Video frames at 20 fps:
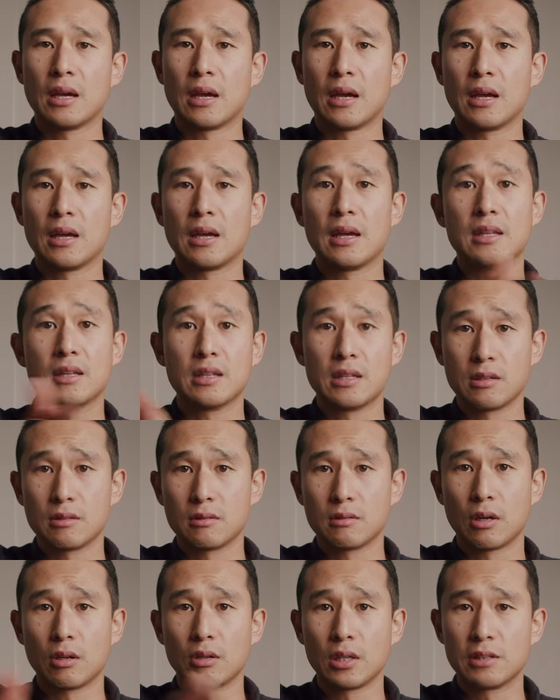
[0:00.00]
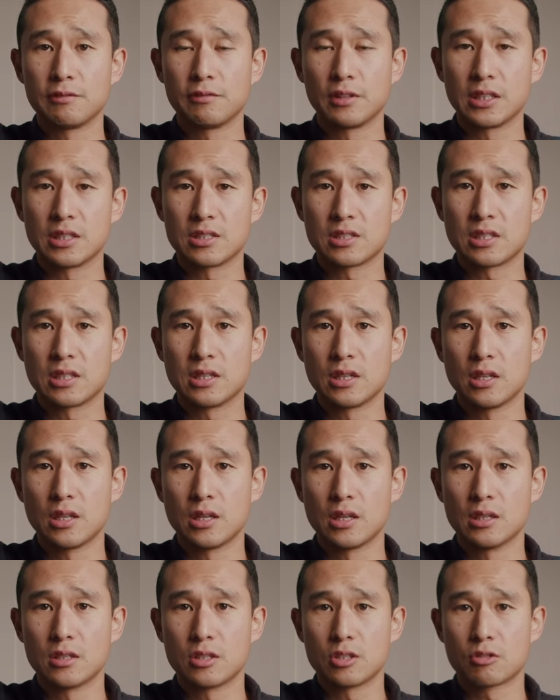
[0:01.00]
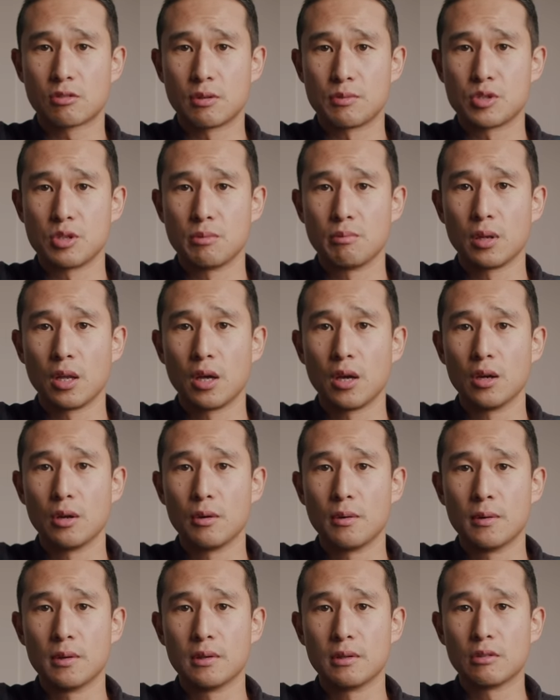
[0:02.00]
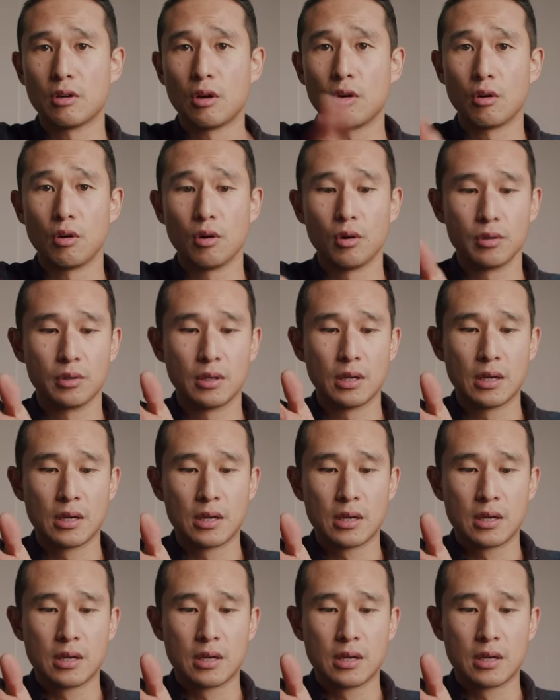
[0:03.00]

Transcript: uh, and I'll leave links in the description below on